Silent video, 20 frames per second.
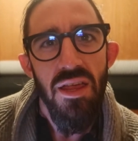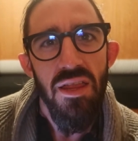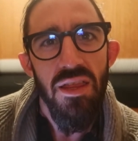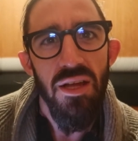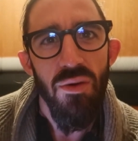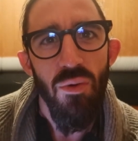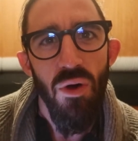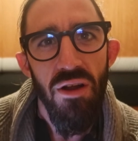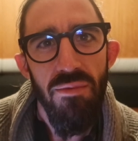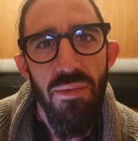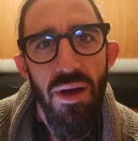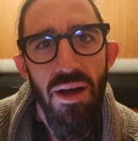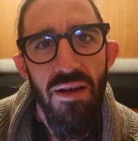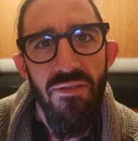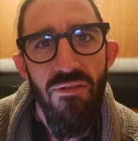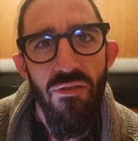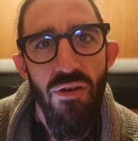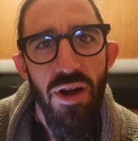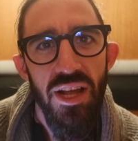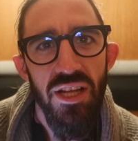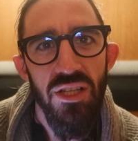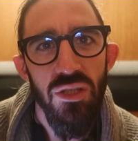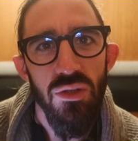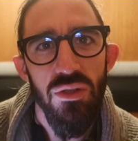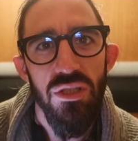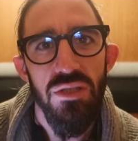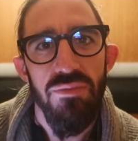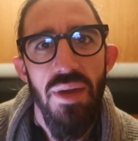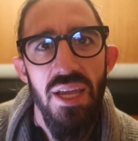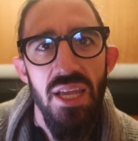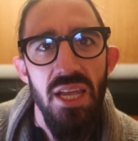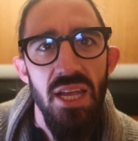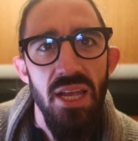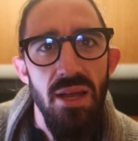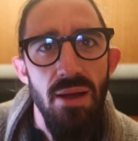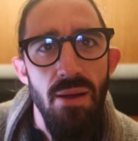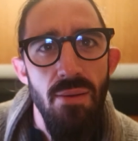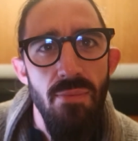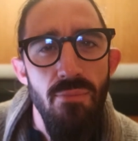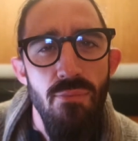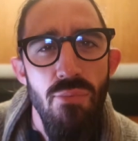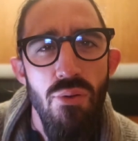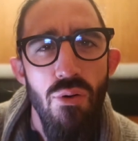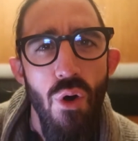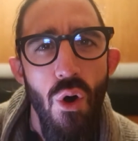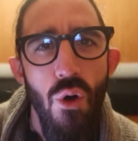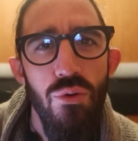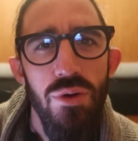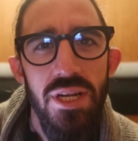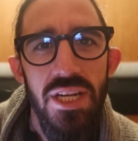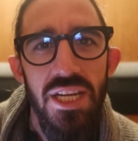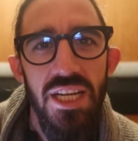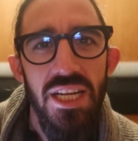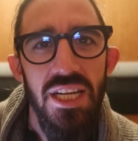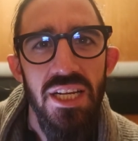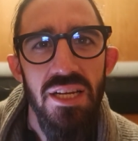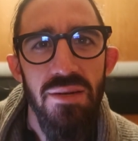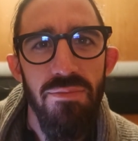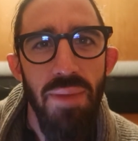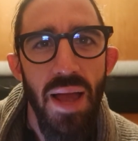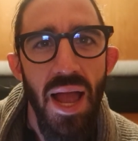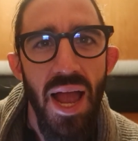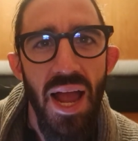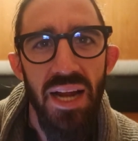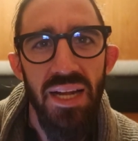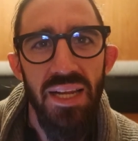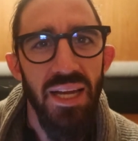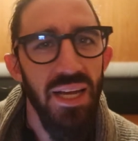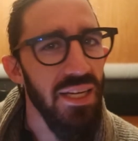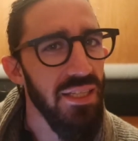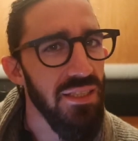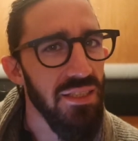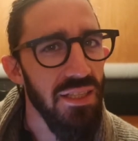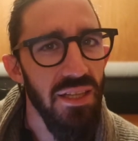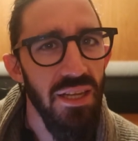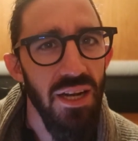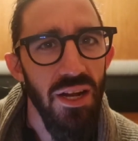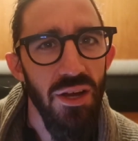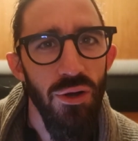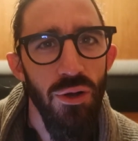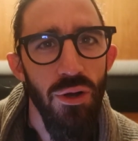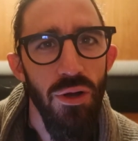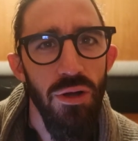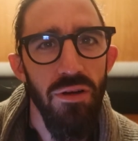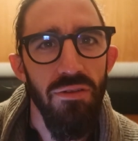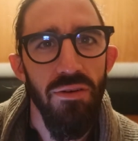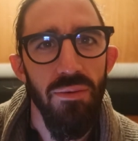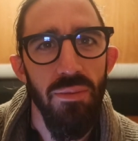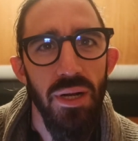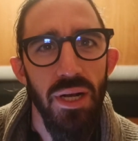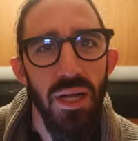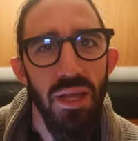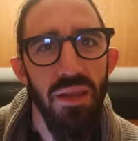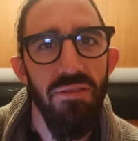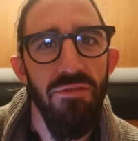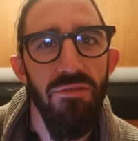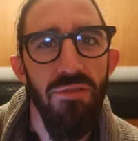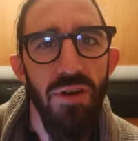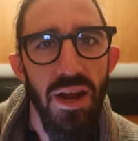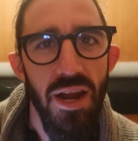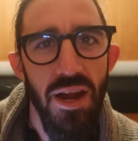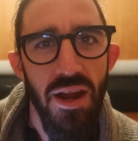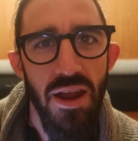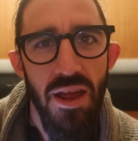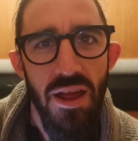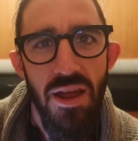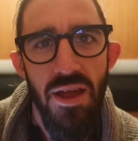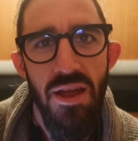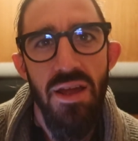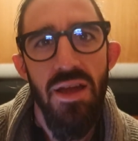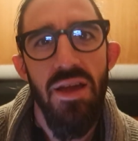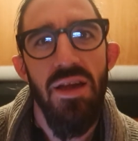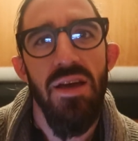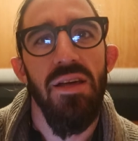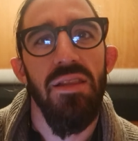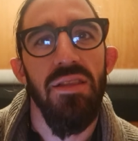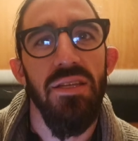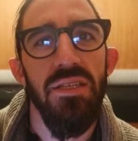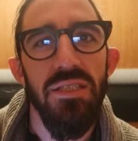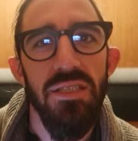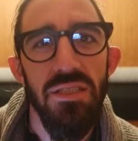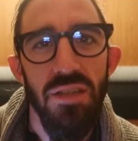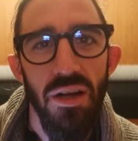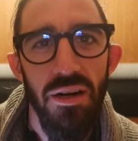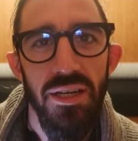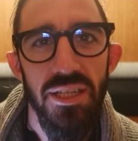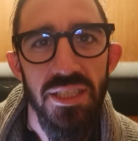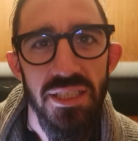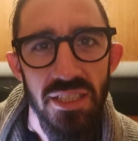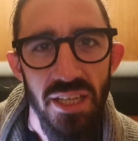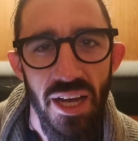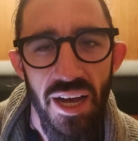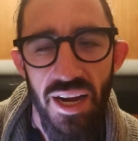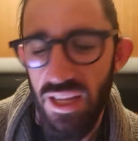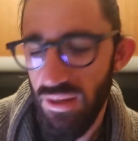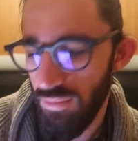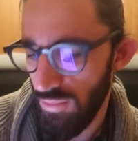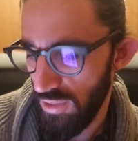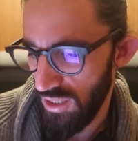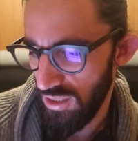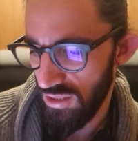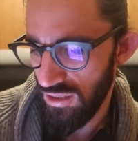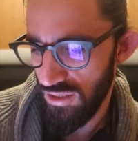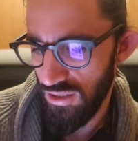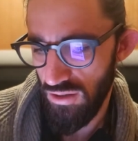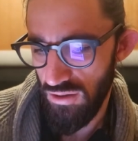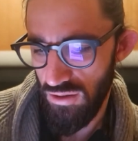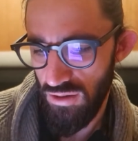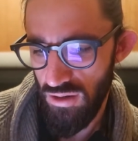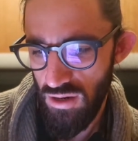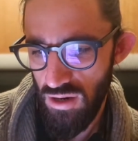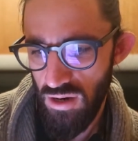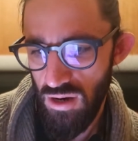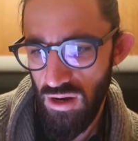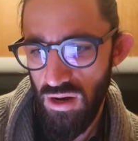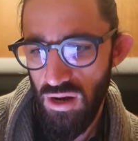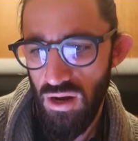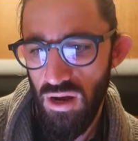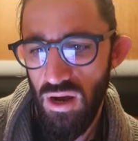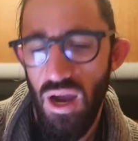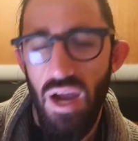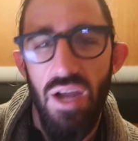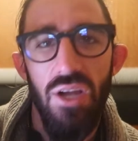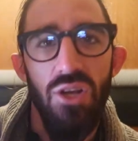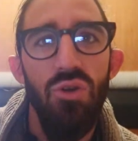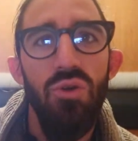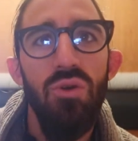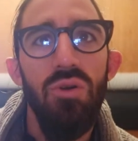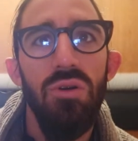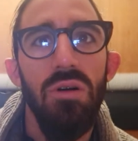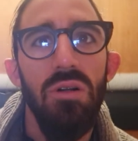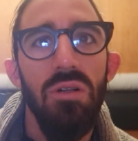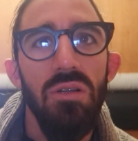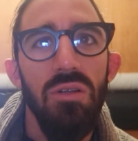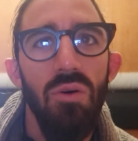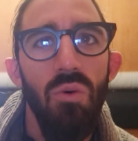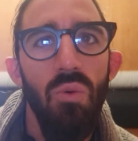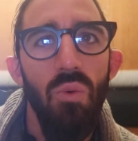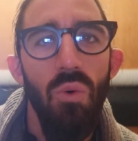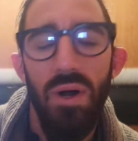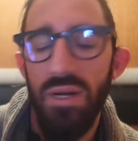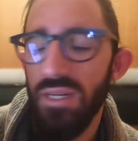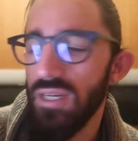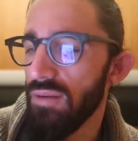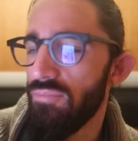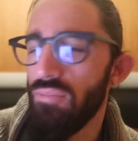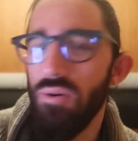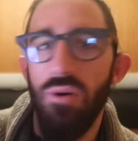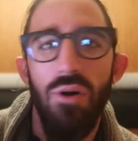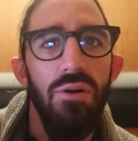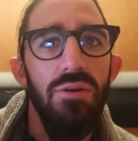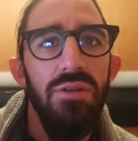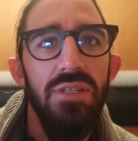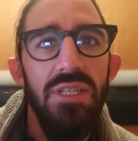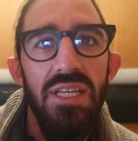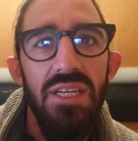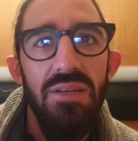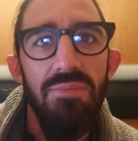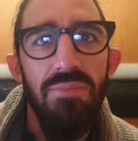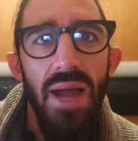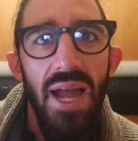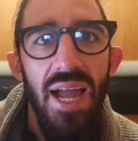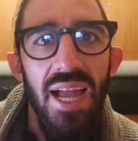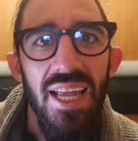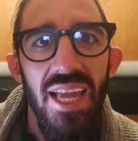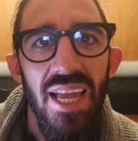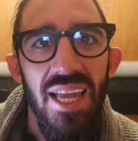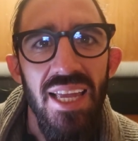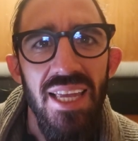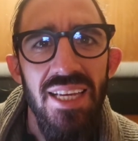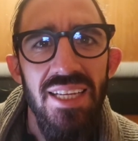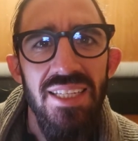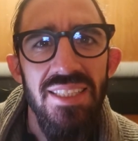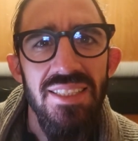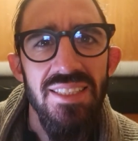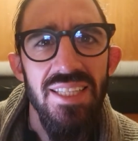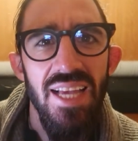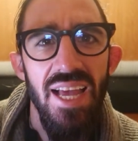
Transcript: that one of my friends was making protein pancakes, and then I heard it from another friend, and this started exciting me. So I Googled what a protein pancake is